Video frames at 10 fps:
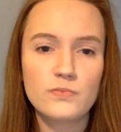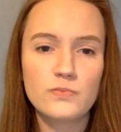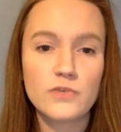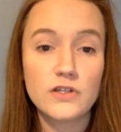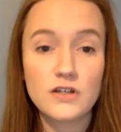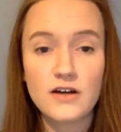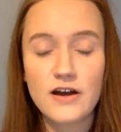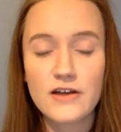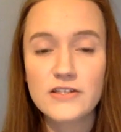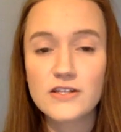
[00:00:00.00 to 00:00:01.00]
But young
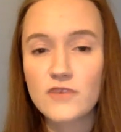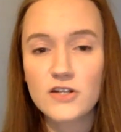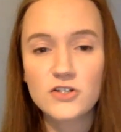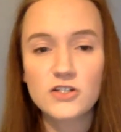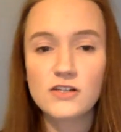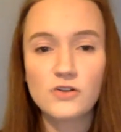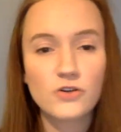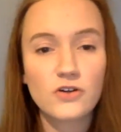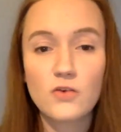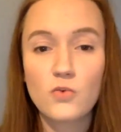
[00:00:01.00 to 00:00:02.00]
eyes eventually
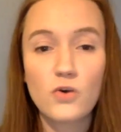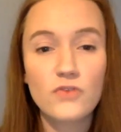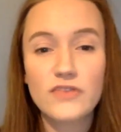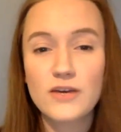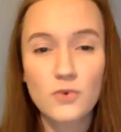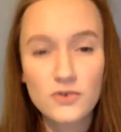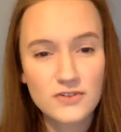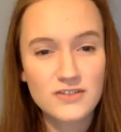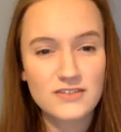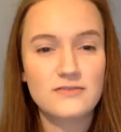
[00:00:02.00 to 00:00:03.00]
look at what they
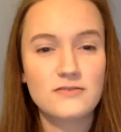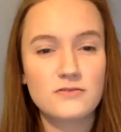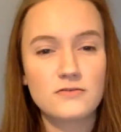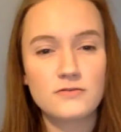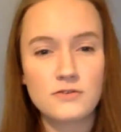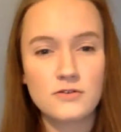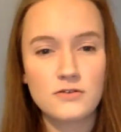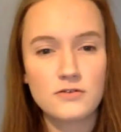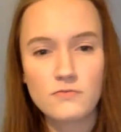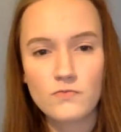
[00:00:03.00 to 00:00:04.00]
want,
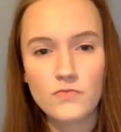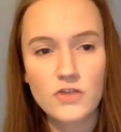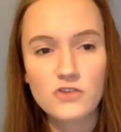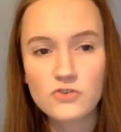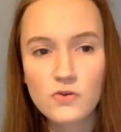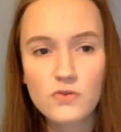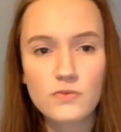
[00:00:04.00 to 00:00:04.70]
the truth.